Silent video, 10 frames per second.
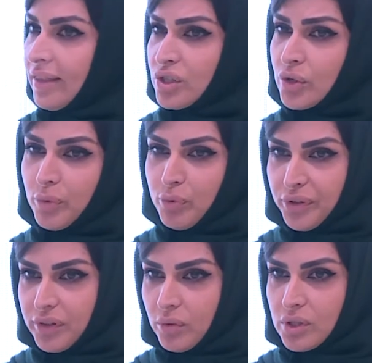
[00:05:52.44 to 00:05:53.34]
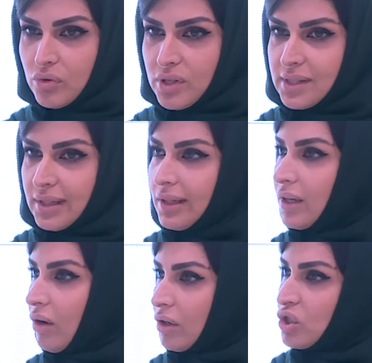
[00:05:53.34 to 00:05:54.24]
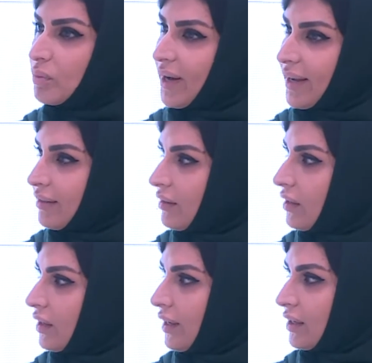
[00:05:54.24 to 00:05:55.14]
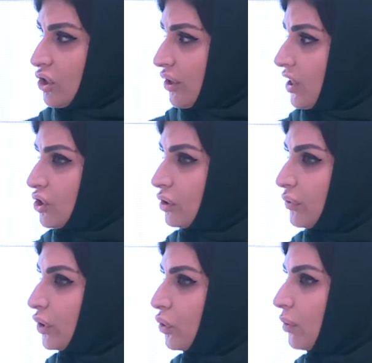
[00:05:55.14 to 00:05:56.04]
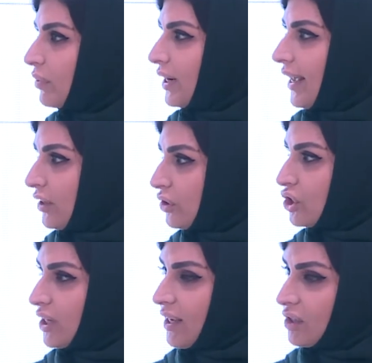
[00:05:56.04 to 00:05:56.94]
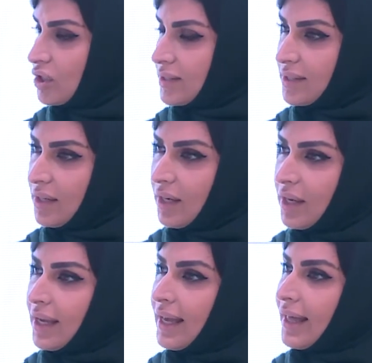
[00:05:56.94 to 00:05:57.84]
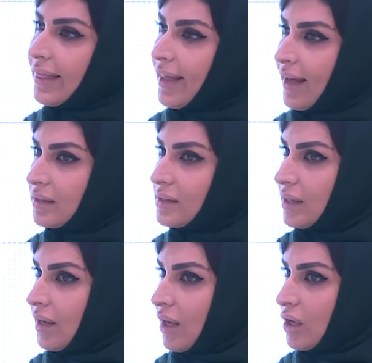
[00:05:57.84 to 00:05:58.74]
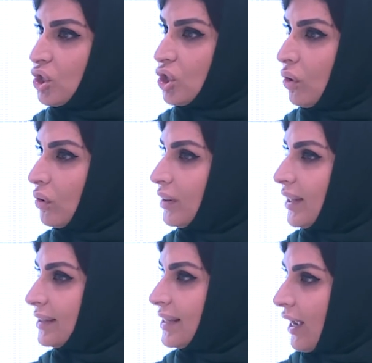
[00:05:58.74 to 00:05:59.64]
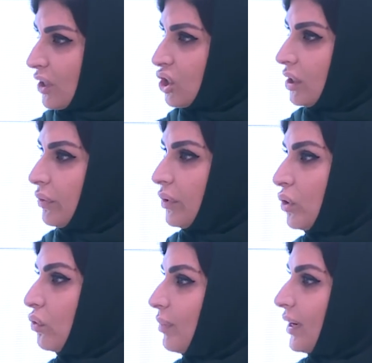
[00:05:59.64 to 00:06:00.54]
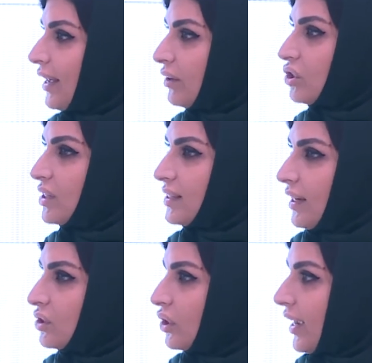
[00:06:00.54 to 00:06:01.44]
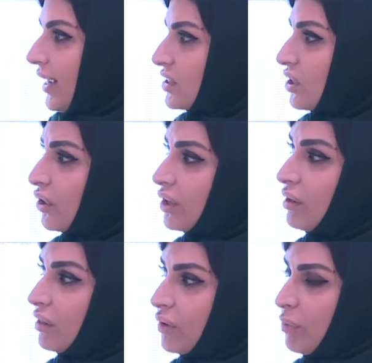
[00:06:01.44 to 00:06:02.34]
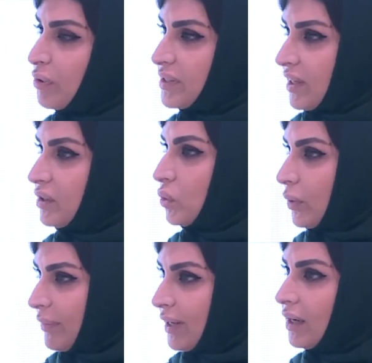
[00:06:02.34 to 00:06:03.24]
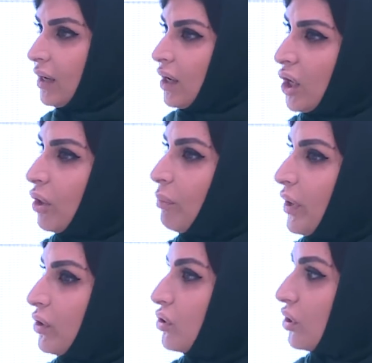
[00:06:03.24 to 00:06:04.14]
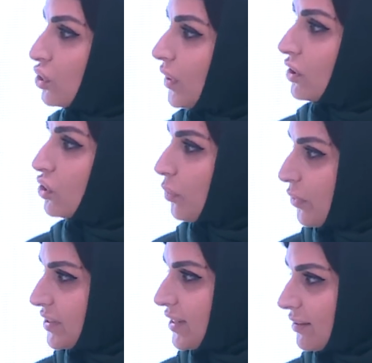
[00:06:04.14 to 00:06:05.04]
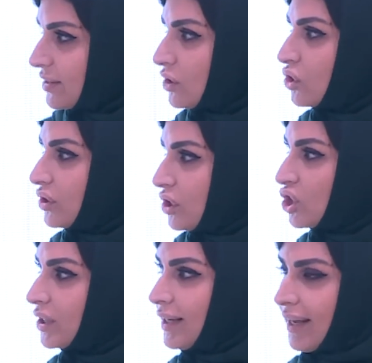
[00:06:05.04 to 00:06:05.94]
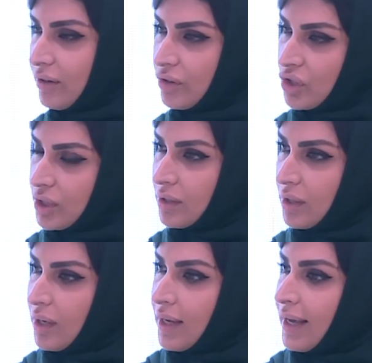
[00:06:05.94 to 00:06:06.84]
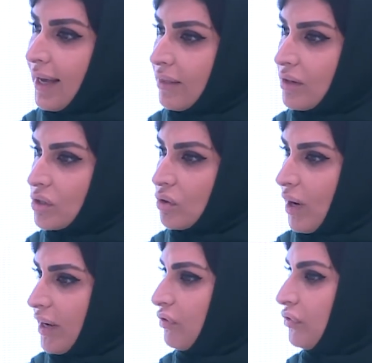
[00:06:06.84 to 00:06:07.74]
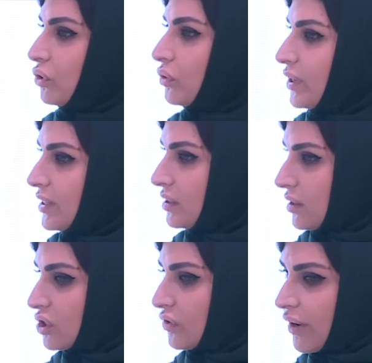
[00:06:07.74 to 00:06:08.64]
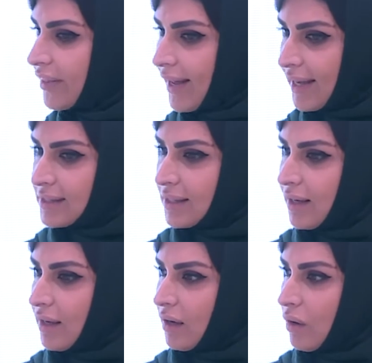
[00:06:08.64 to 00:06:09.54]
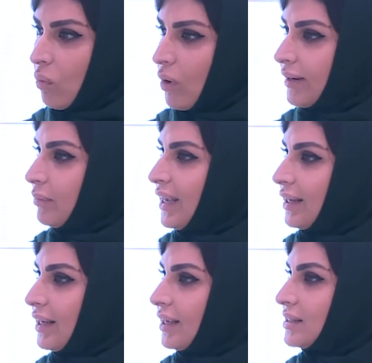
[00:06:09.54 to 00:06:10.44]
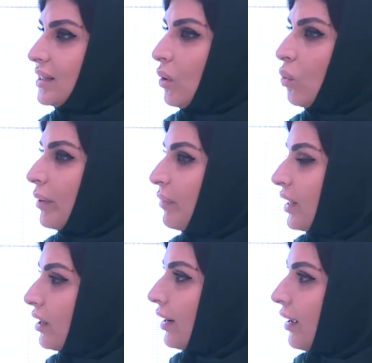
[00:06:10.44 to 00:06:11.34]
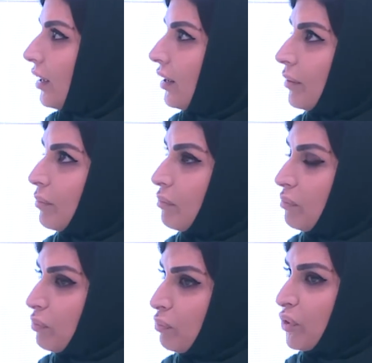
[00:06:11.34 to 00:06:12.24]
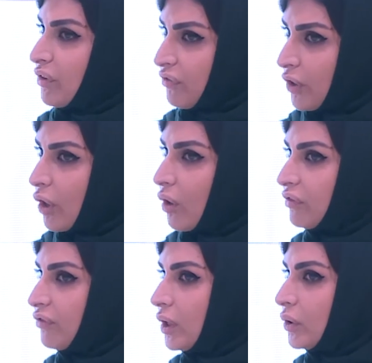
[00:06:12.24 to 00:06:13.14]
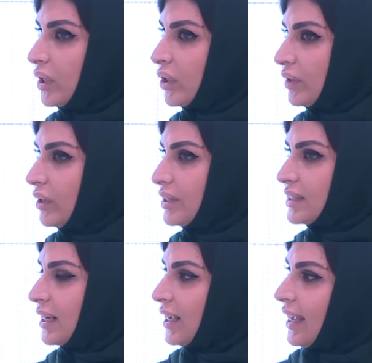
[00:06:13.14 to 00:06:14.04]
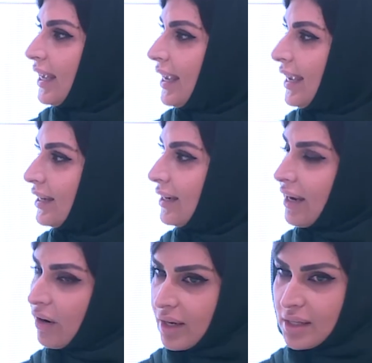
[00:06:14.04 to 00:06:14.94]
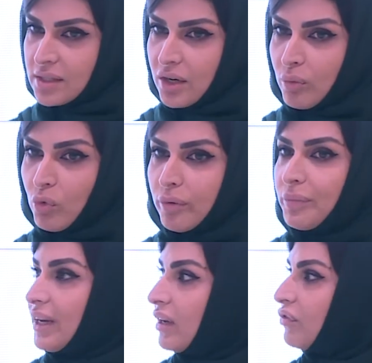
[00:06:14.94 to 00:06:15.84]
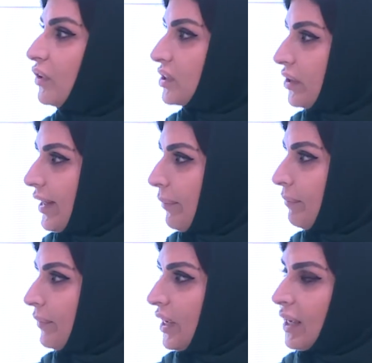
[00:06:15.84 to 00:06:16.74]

There's a report that was recently launched by the International Renewable Energy Agency that showed that actually renewable energy sector has 33% women compared to the 22% in traditional energy. And there's quite a few reasons for that. One mainly is that women prefer or follow careers in areas that are more meaningful to them.